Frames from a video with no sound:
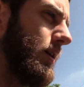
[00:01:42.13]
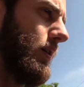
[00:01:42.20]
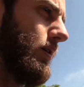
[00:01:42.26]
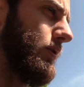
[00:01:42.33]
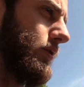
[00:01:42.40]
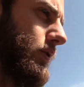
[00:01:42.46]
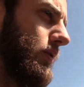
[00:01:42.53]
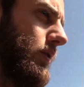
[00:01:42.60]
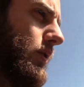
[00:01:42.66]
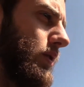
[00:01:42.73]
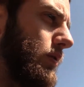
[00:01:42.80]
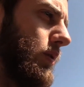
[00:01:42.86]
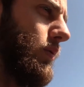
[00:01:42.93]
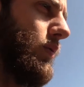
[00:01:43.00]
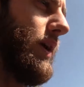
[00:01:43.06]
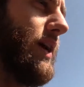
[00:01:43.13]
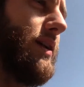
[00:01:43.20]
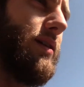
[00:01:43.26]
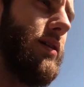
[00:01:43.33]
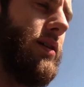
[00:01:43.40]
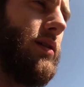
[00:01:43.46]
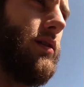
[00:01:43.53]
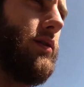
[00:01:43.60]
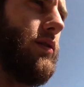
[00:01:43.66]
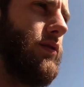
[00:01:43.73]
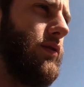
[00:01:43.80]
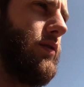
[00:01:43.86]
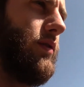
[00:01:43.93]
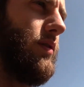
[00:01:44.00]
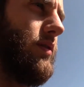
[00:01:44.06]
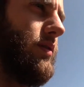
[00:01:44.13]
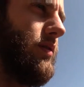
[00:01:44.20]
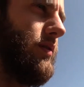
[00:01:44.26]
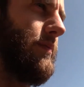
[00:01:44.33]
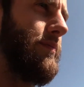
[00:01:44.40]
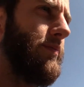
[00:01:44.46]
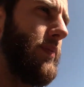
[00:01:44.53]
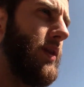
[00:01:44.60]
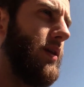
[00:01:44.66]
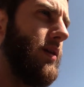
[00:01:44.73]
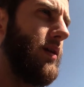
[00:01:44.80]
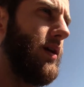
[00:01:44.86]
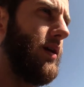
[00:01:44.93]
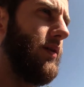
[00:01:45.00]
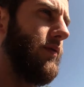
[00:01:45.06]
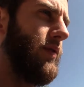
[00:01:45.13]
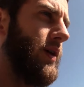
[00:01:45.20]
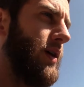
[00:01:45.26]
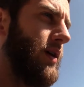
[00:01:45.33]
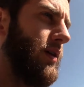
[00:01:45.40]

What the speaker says: also the lower weight, those are all kind of,